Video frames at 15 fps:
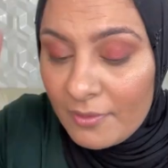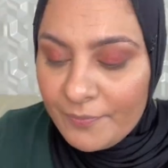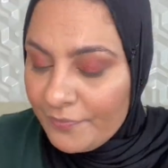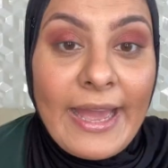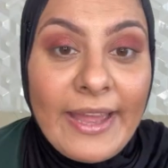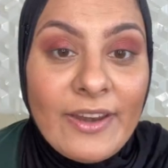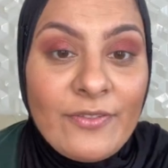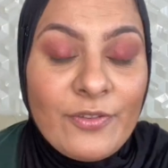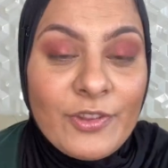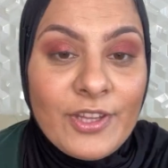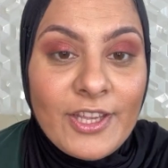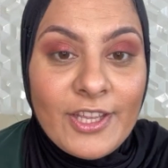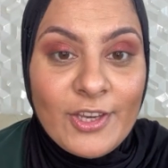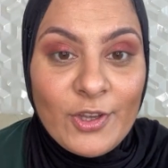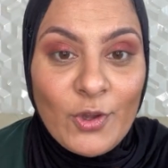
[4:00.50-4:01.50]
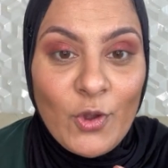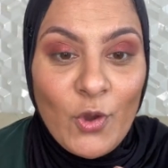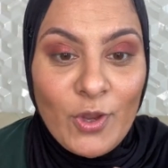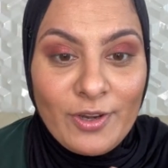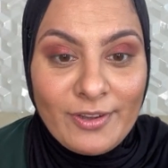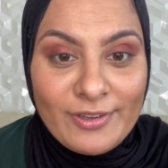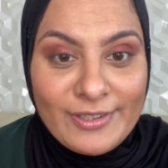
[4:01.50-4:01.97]
And for the inner
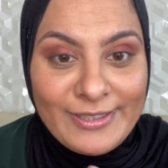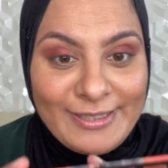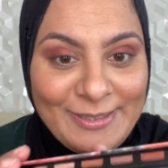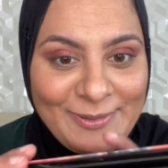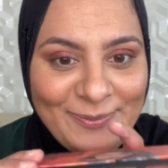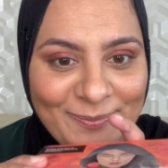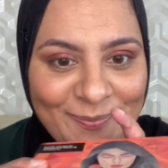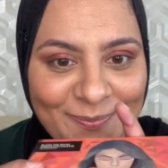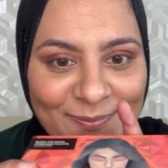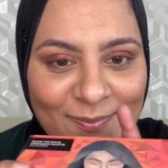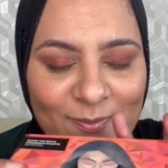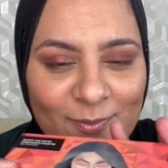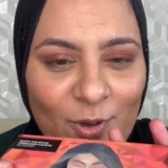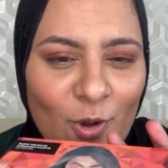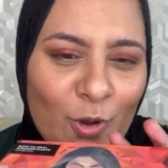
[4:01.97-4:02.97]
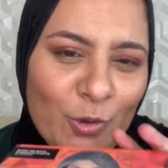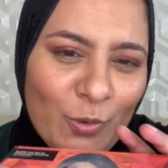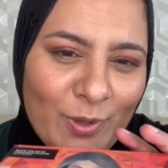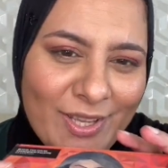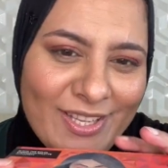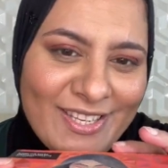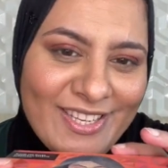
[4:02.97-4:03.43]
corners, or you
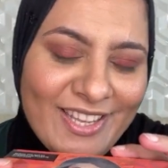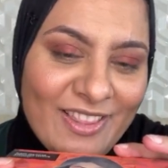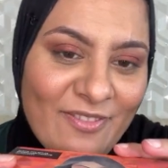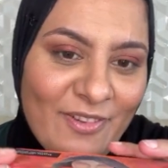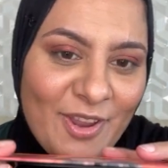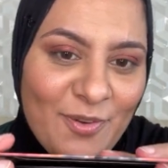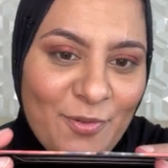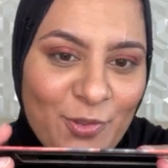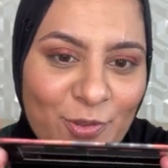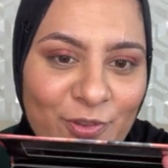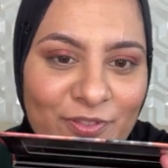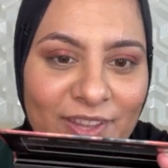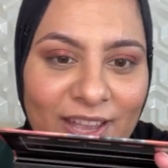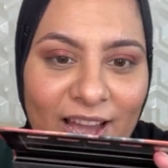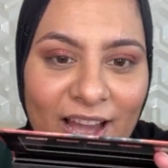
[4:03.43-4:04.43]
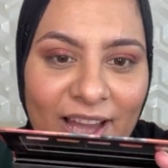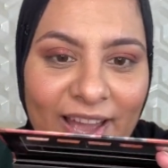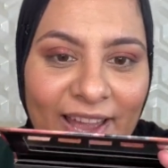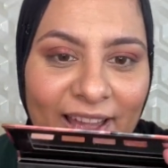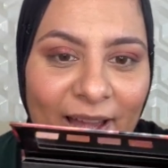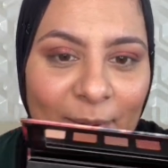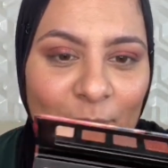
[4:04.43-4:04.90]
can say the 1/4 of the
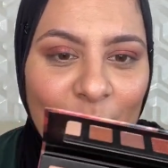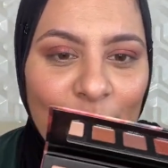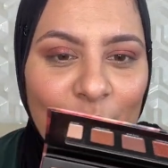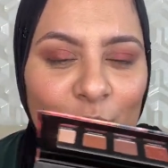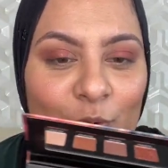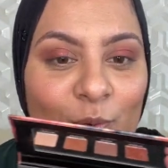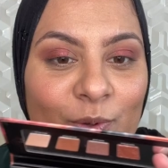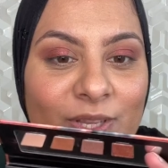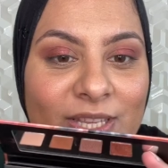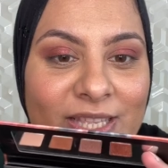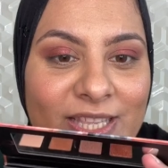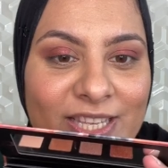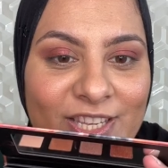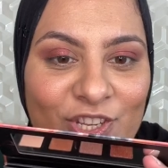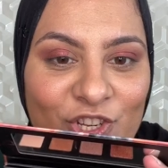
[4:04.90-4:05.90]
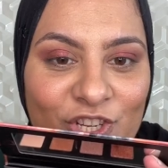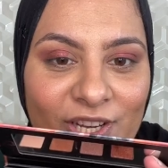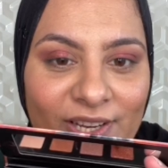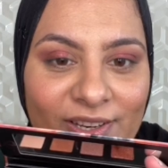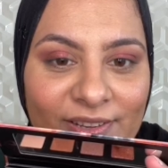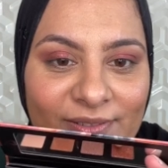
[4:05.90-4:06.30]
eye, I'm going to use this shade.